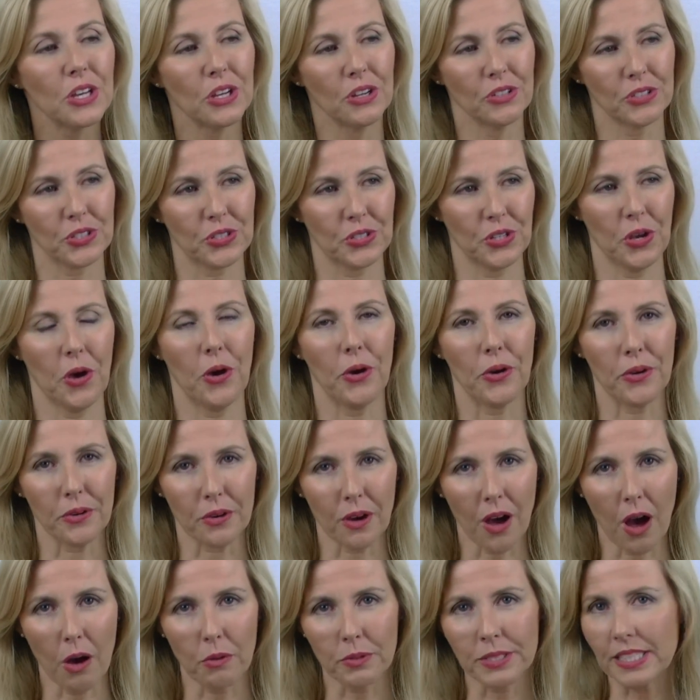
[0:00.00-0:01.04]
So
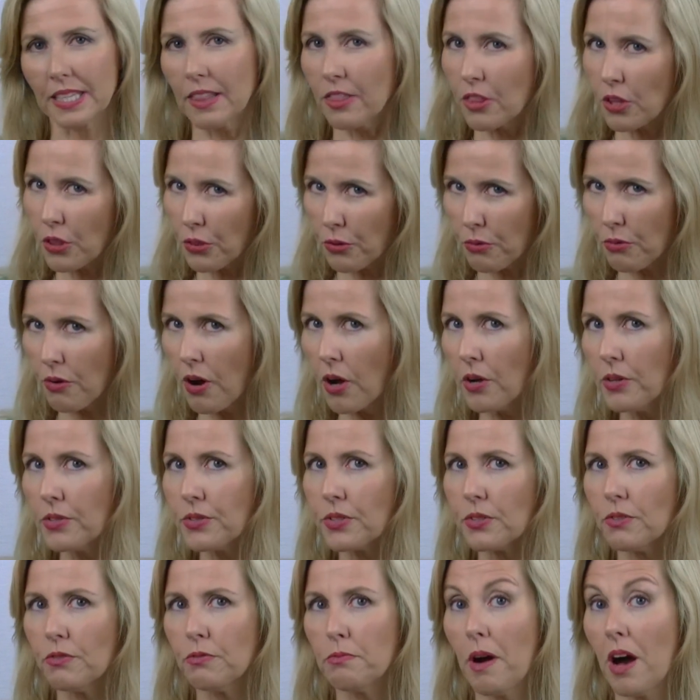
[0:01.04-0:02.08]
I was in the throes
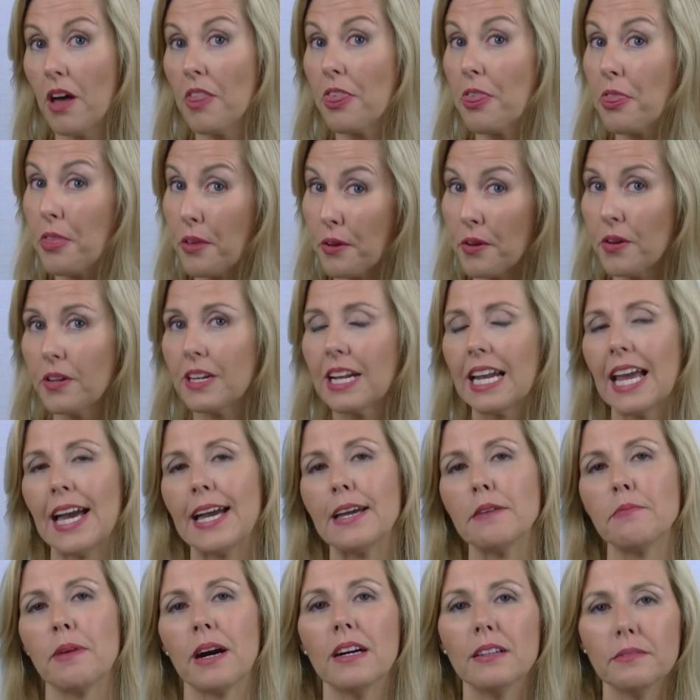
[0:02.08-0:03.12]
of my 3rd
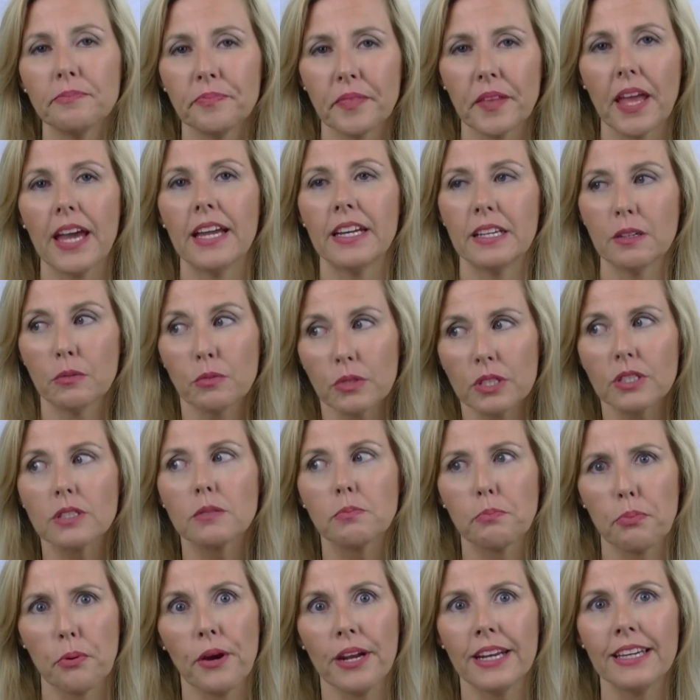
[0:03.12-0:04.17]
labour, and it was
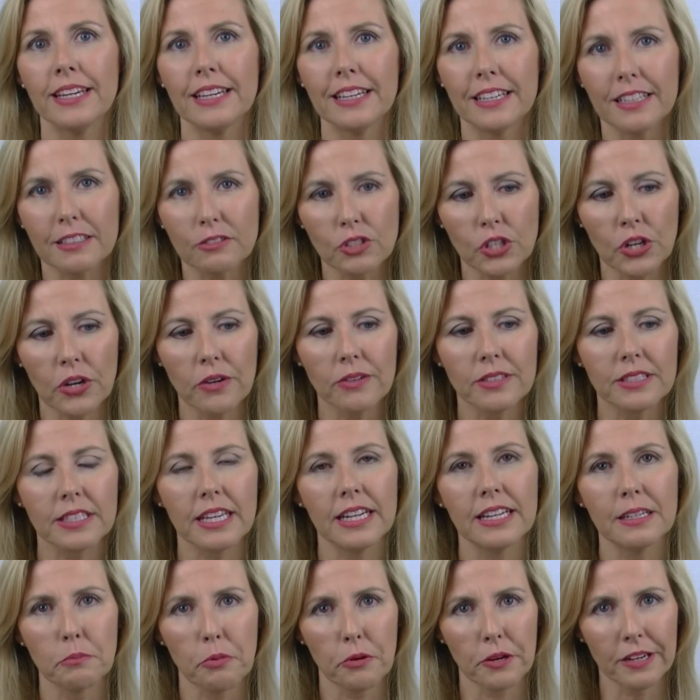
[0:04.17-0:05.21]
pretty, it was
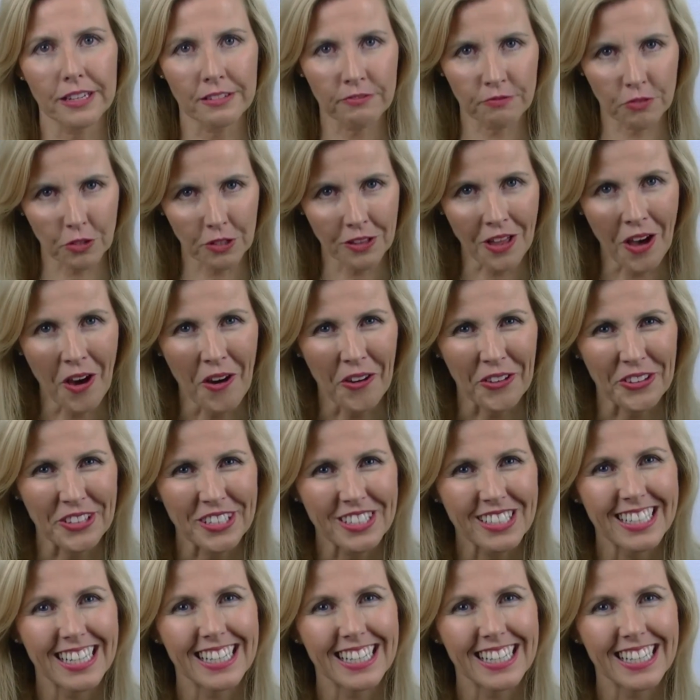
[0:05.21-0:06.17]
getting pretty full on.